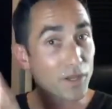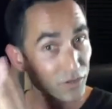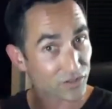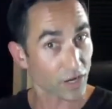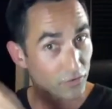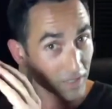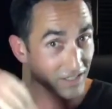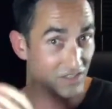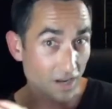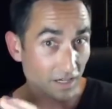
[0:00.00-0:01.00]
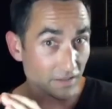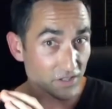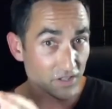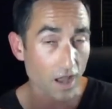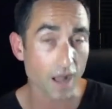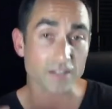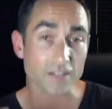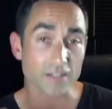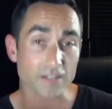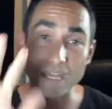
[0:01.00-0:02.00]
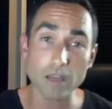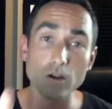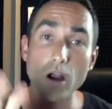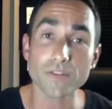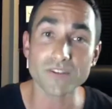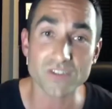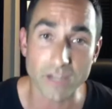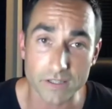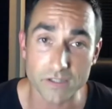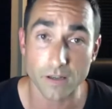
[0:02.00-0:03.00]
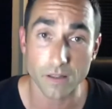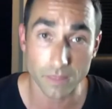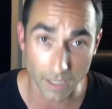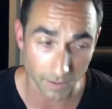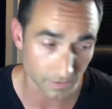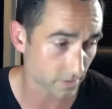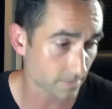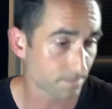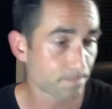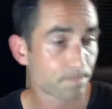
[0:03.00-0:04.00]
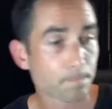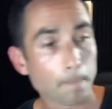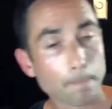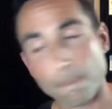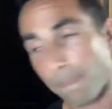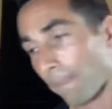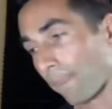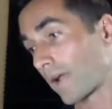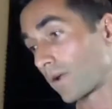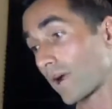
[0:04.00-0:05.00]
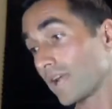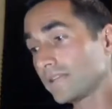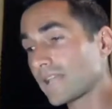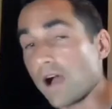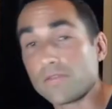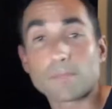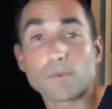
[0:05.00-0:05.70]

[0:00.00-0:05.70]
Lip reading: yourself to get stuck in these thoughts. Now, here are the 6 things. Write these down. Number